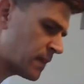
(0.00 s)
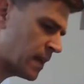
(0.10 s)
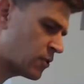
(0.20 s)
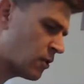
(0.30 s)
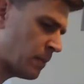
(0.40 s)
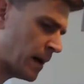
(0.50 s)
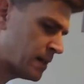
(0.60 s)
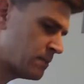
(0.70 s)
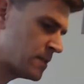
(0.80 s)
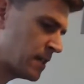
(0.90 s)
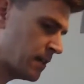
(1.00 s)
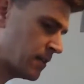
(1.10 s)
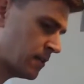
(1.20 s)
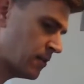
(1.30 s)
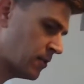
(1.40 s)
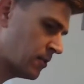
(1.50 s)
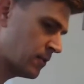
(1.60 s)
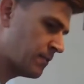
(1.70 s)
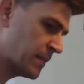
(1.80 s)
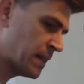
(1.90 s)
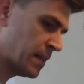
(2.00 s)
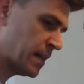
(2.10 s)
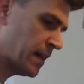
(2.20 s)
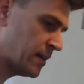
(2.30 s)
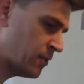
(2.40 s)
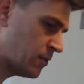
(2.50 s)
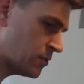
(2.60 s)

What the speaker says: and combine them together. And